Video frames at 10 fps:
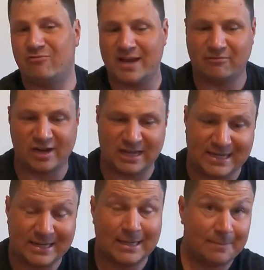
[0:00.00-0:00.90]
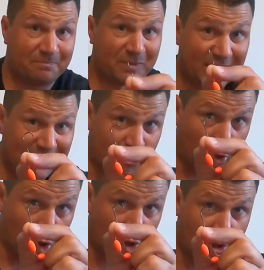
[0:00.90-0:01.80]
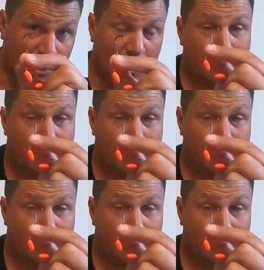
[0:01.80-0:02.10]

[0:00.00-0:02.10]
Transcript: rig, really, is the hook.